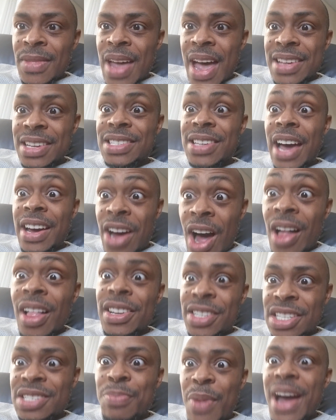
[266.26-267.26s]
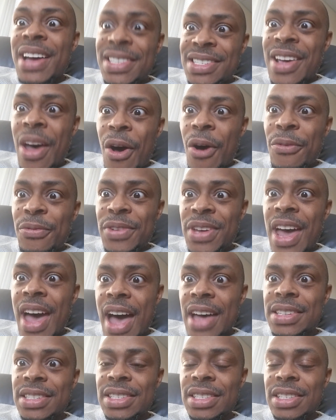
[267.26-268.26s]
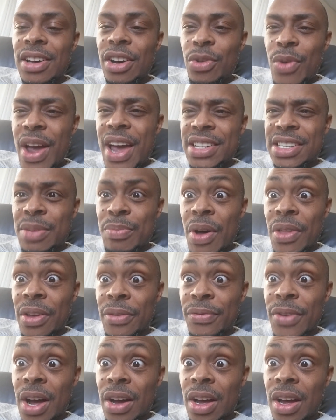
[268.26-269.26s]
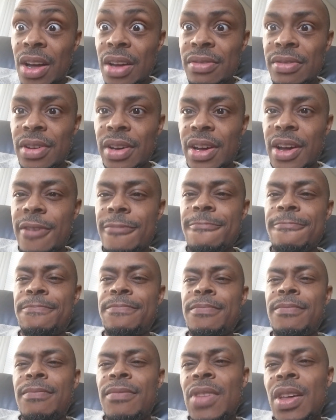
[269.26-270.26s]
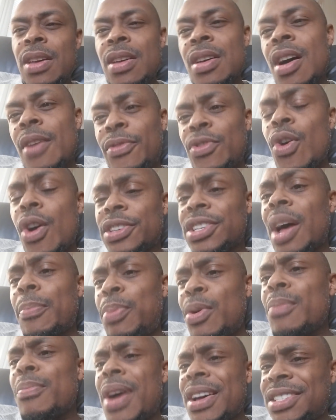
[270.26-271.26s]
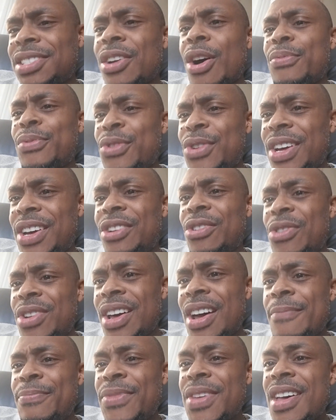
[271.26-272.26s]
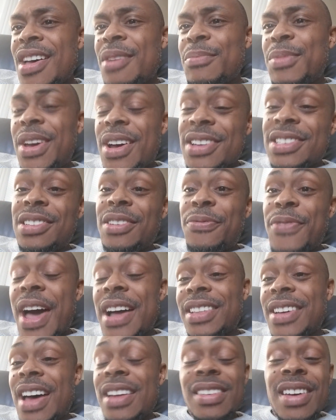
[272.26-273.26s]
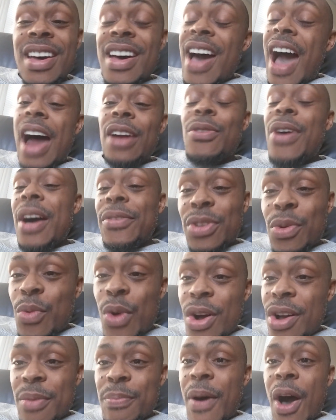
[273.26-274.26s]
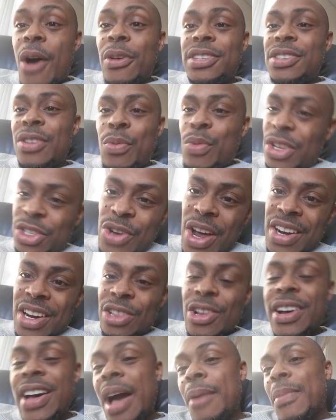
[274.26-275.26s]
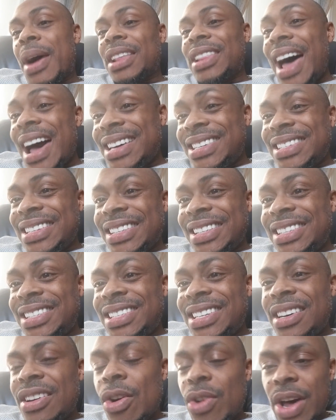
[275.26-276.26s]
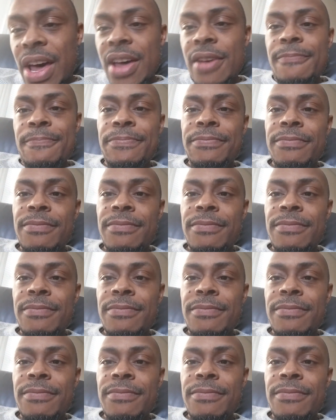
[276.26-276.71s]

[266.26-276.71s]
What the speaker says: As a psychologist myself, yes, a crazy motherfucker, okay? Of course, I put myself on the internet because of the fact that I don't have to worry about someone trying to look at my license, okay?